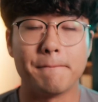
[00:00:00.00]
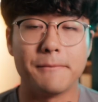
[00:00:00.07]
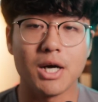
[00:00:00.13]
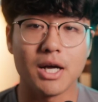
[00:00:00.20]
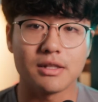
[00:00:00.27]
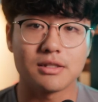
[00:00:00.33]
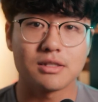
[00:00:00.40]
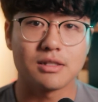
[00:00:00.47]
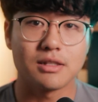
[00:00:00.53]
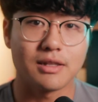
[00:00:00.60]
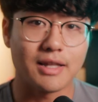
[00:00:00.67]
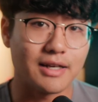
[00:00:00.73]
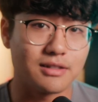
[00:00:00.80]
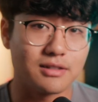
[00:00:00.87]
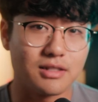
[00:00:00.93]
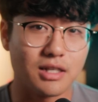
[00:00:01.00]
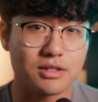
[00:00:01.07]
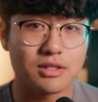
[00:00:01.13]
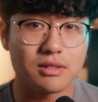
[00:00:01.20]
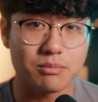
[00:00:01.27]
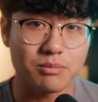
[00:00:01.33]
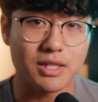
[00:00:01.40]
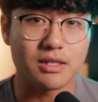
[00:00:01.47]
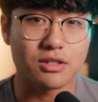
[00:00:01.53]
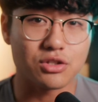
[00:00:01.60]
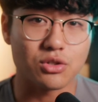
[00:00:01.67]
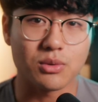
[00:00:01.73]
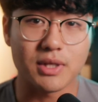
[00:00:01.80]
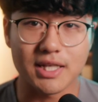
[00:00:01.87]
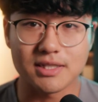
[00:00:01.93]
But that doesn't mean the
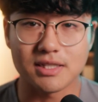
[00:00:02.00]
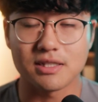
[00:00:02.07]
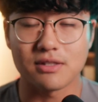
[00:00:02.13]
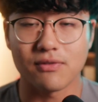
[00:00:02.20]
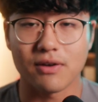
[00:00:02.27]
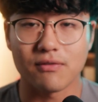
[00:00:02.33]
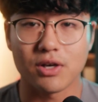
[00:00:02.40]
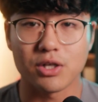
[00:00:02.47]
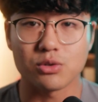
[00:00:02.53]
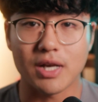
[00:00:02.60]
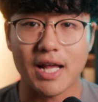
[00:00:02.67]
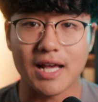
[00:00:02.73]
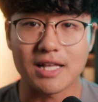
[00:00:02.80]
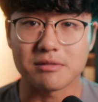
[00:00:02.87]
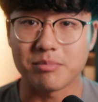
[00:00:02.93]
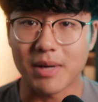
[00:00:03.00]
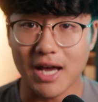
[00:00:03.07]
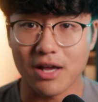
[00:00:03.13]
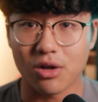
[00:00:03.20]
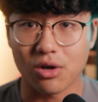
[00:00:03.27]
Sony a6500 has bad